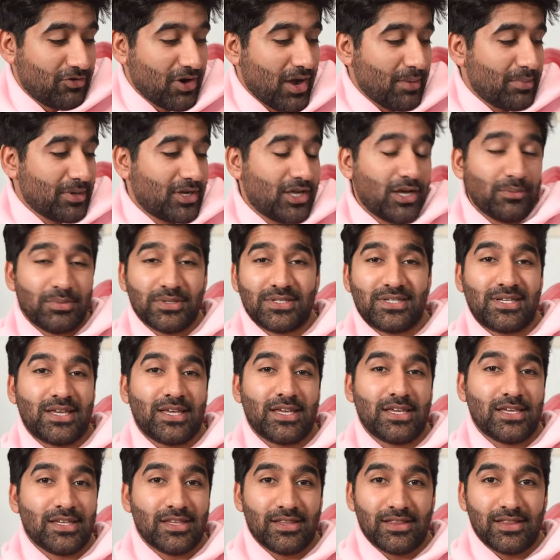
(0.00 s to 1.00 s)
grab a cup of
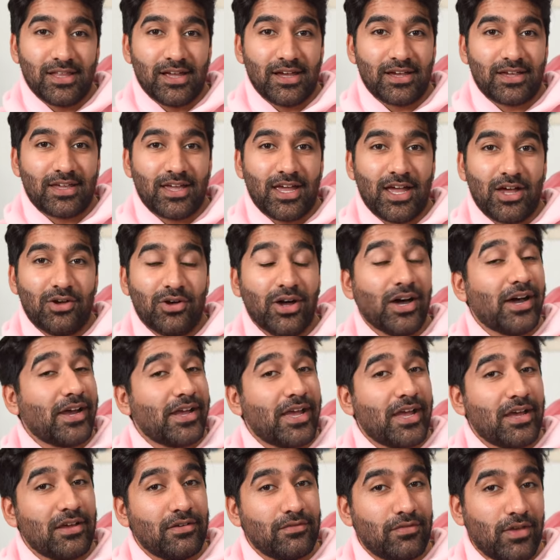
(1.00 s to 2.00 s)
tea, like how I
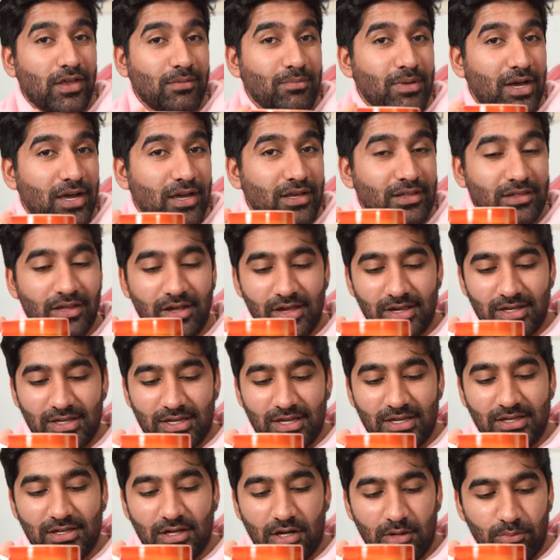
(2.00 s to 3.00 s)
have in my Lion
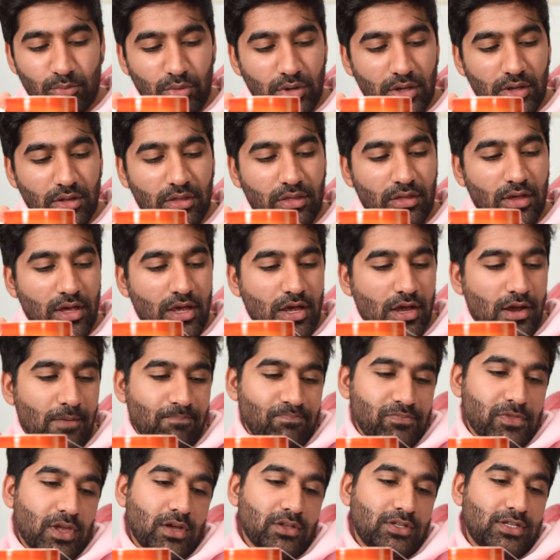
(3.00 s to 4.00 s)
King cup with
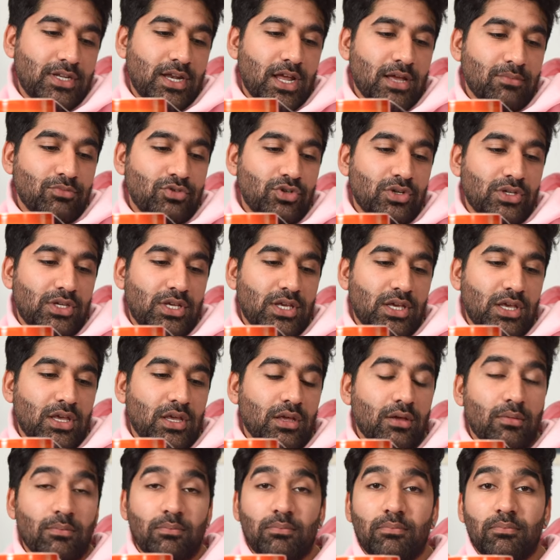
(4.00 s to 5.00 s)
today. I'm
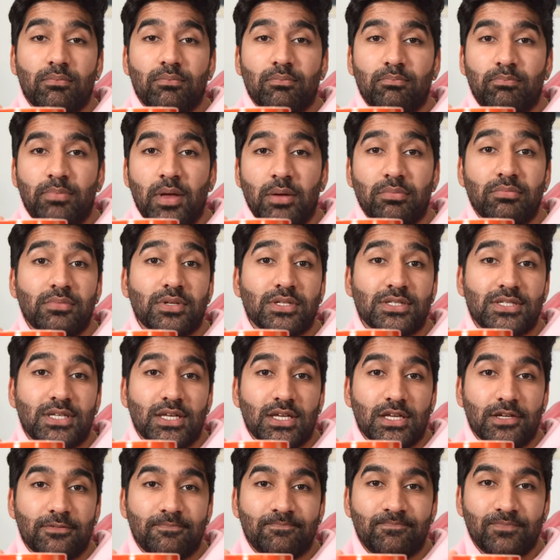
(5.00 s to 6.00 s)
drinking peppermint
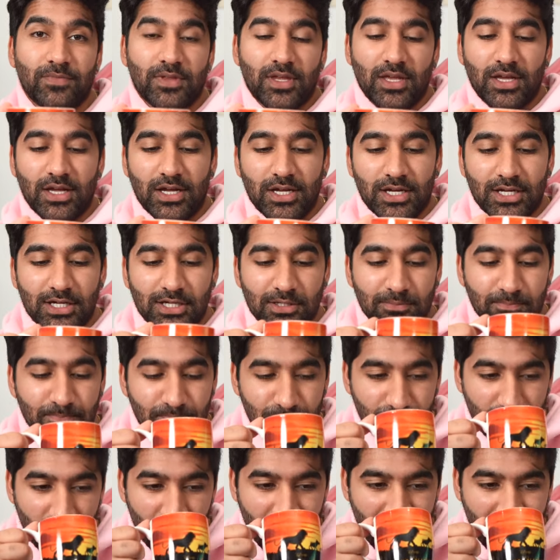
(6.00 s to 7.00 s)
tea. And